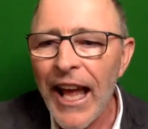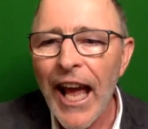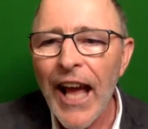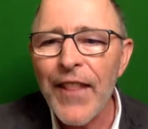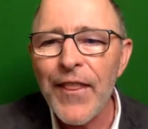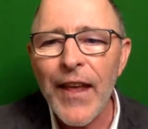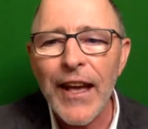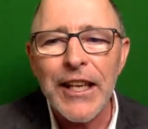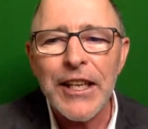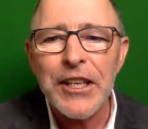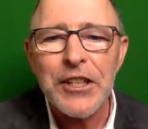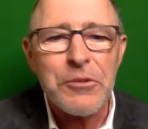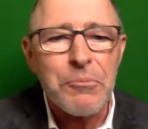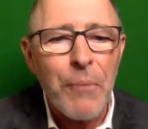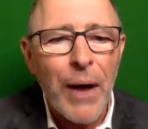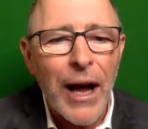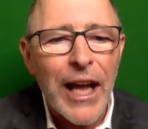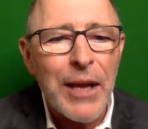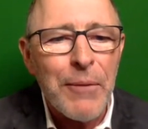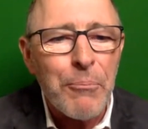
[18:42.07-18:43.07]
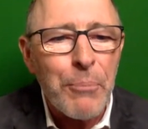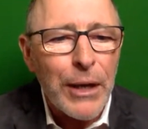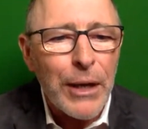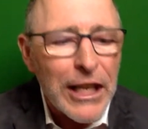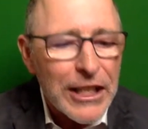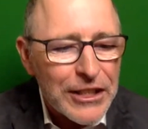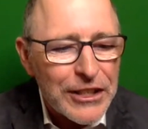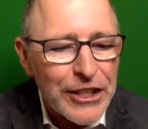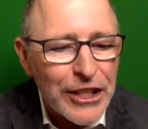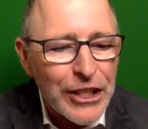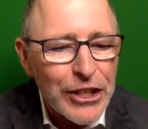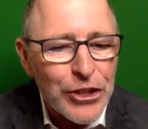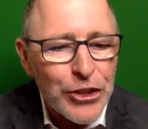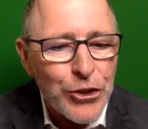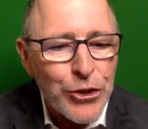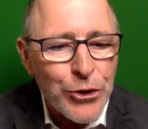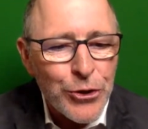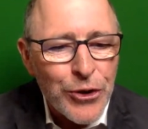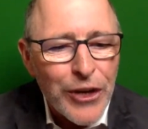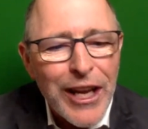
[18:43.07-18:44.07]
and that is my ability
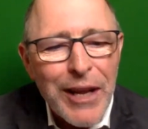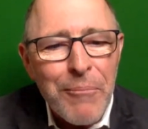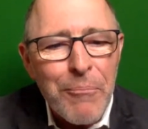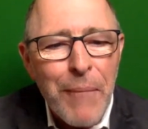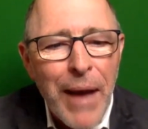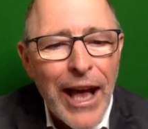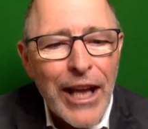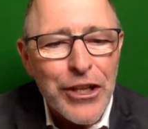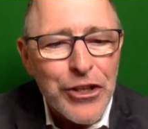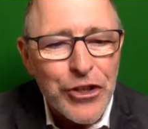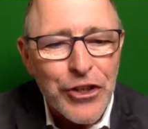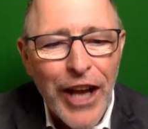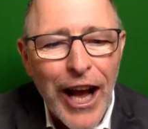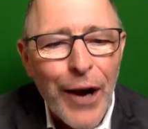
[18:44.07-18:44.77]
to imagine.